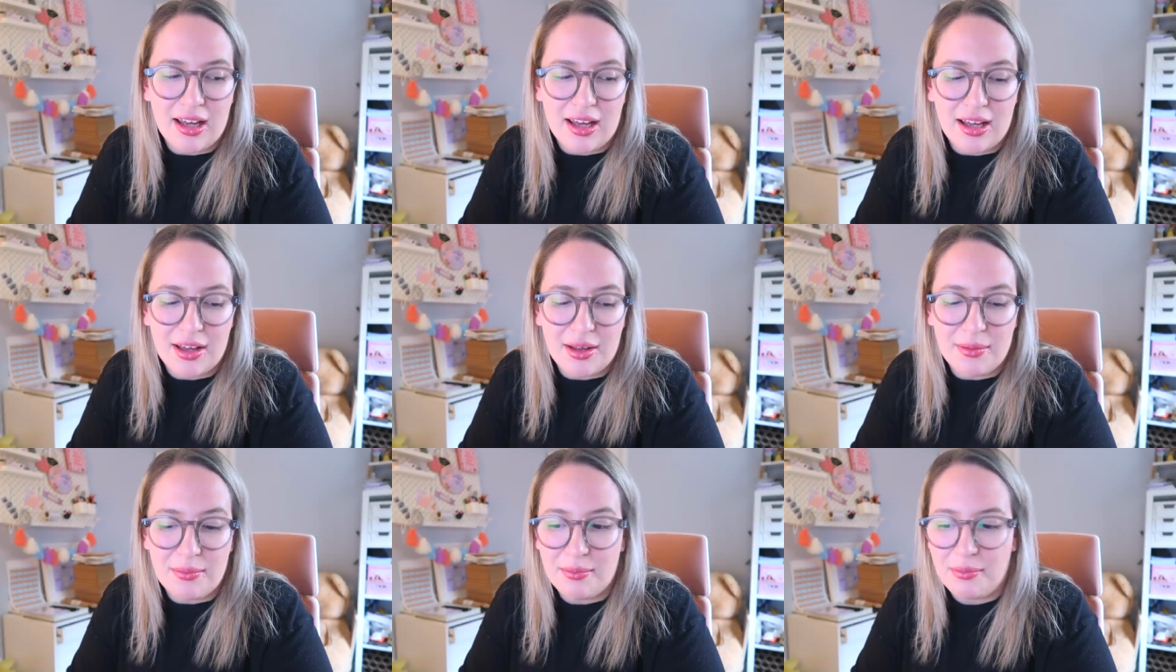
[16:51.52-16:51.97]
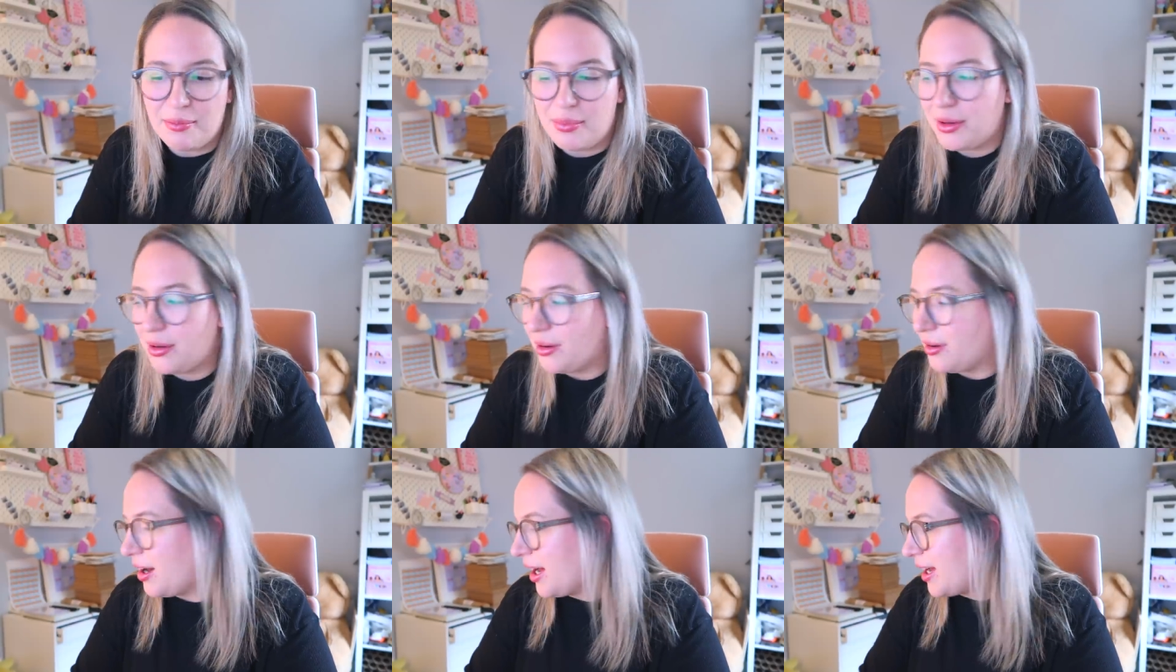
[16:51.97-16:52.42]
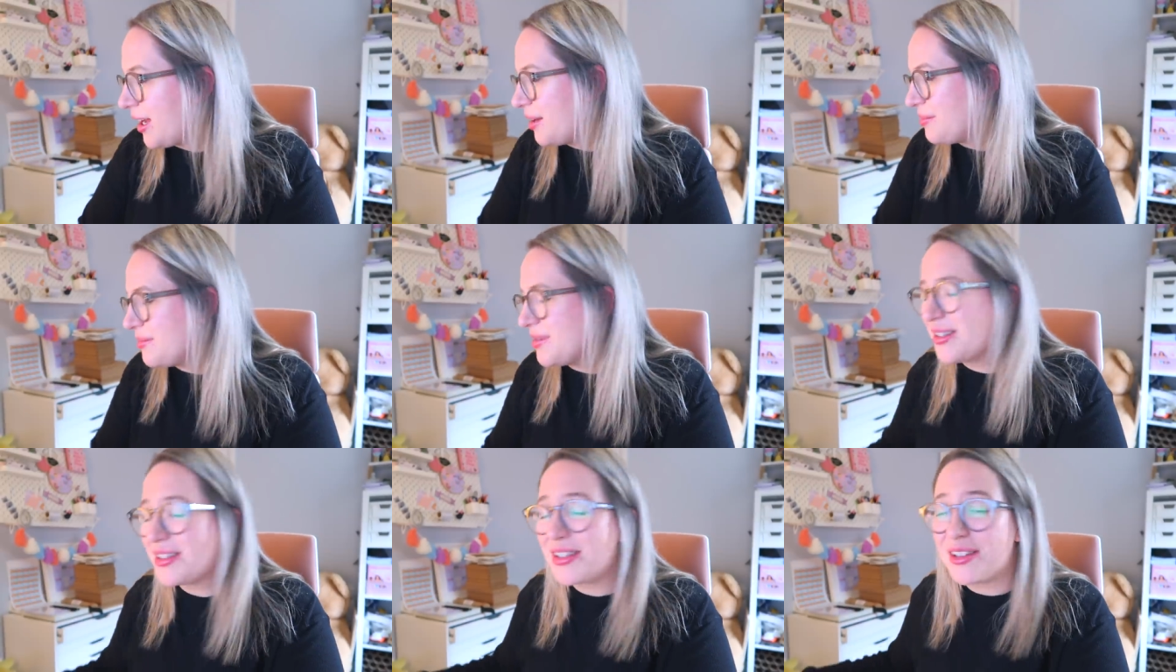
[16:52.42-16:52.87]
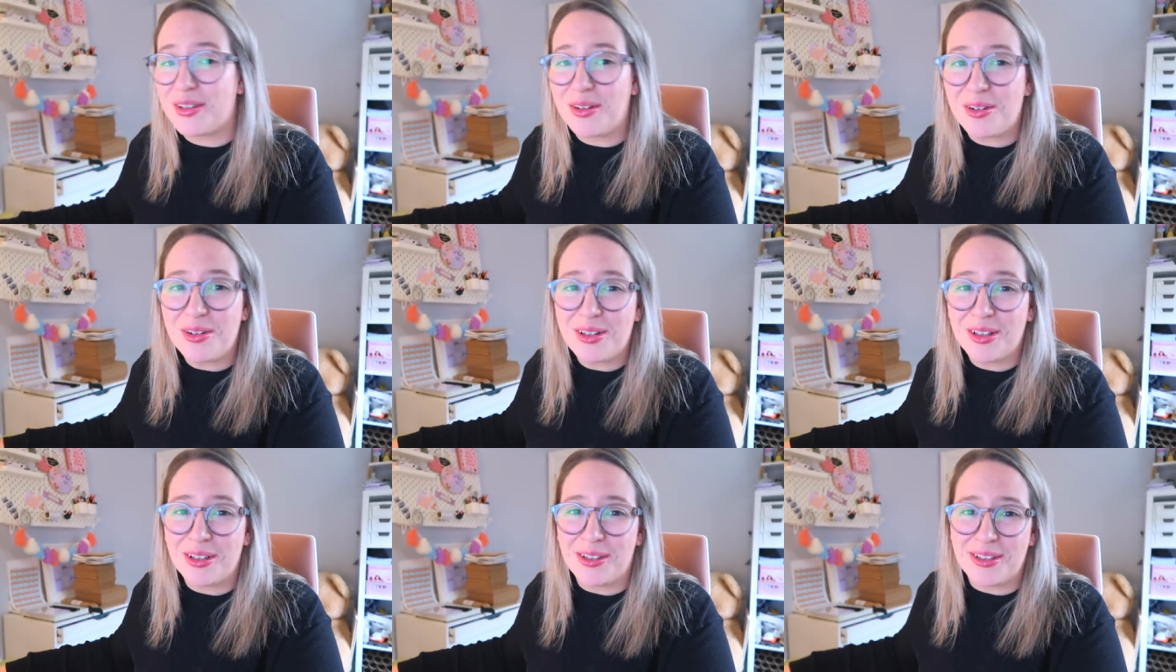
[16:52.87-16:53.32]
um, but I am
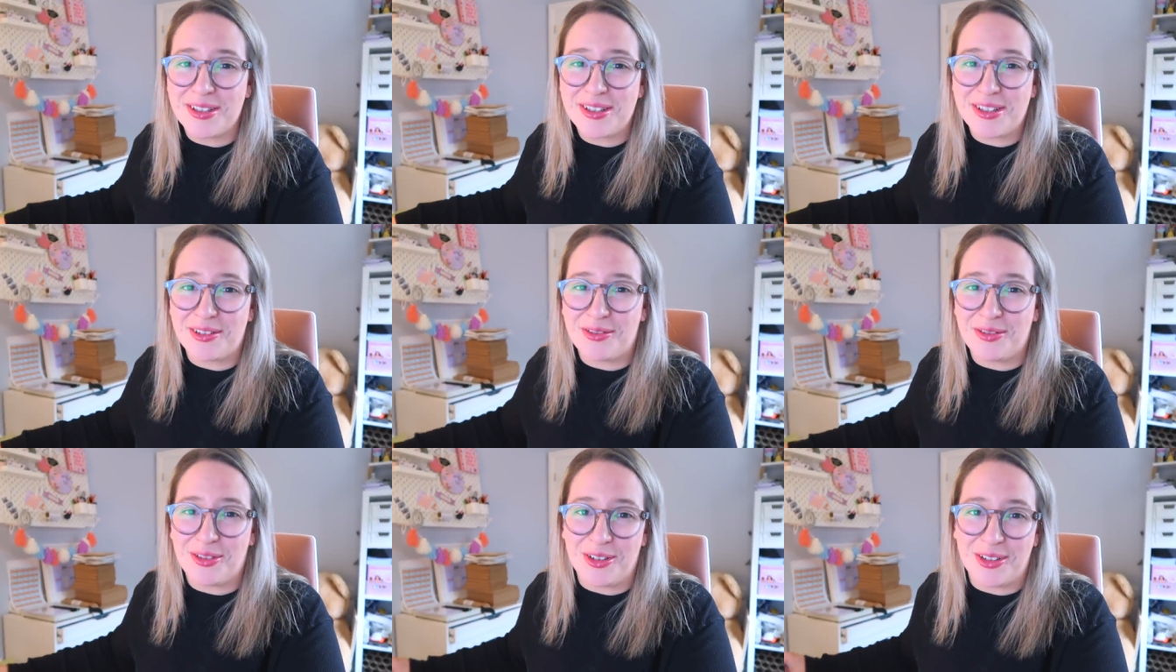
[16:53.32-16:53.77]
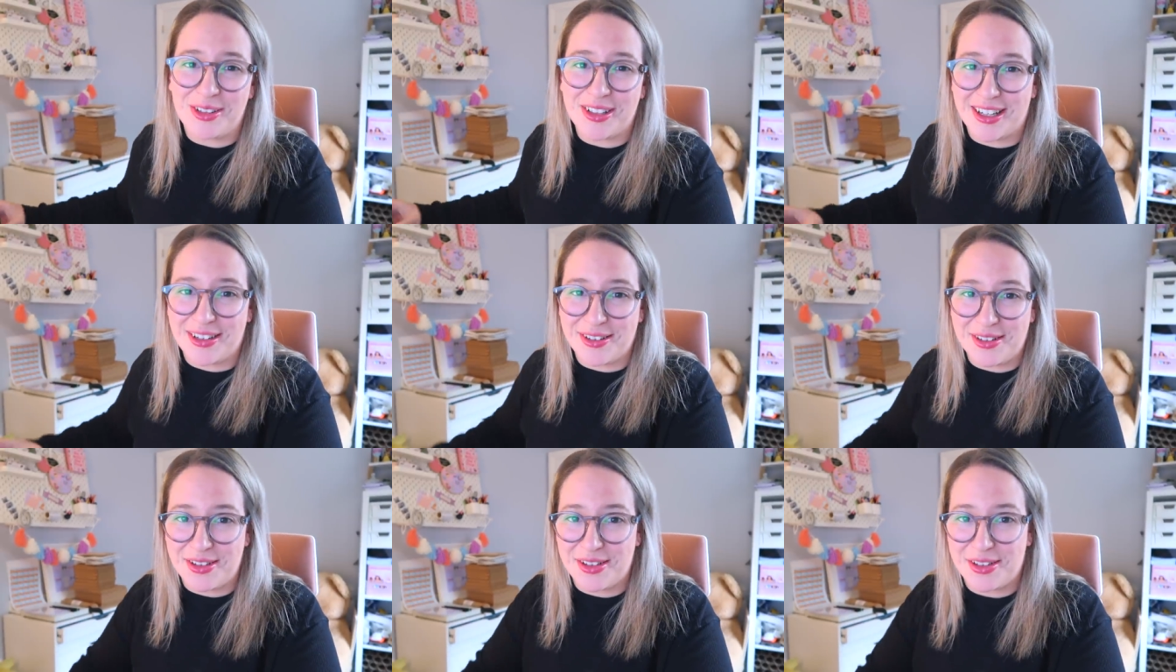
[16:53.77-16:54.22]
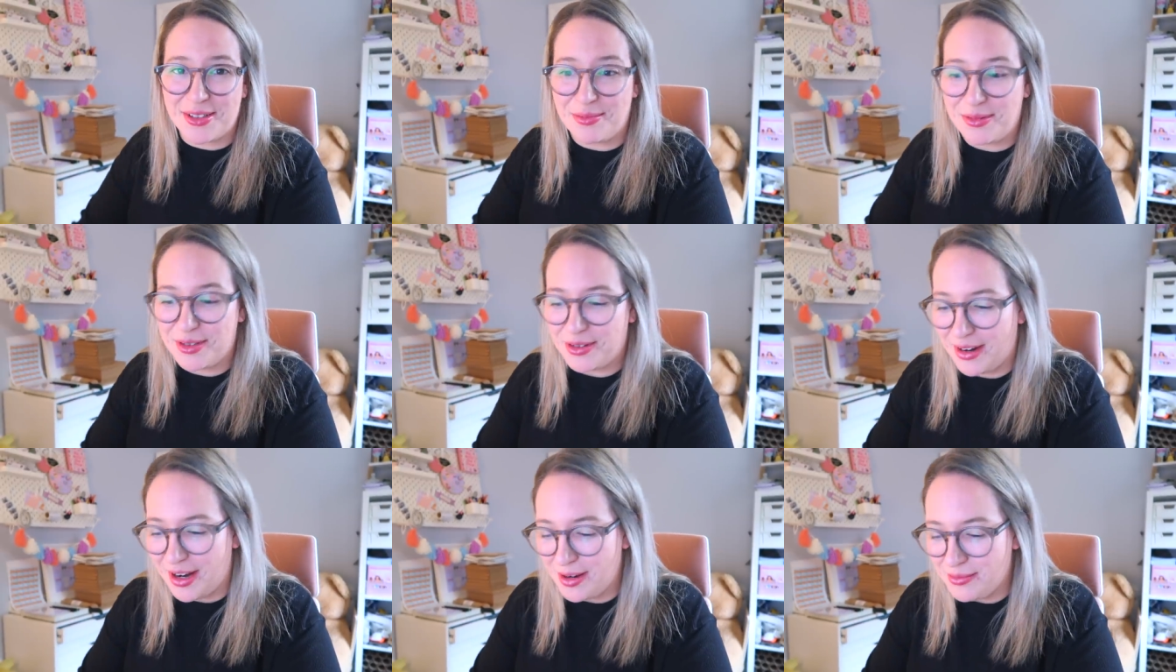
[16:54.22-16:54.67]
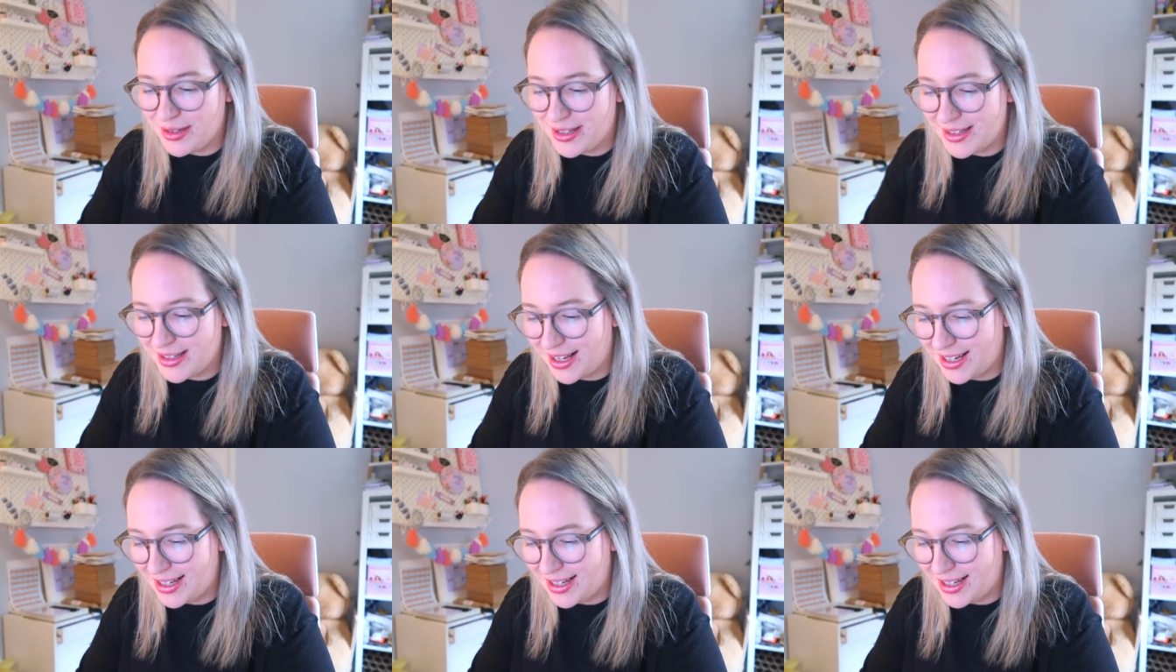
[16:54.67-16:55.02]
so close to 4,000 subscribers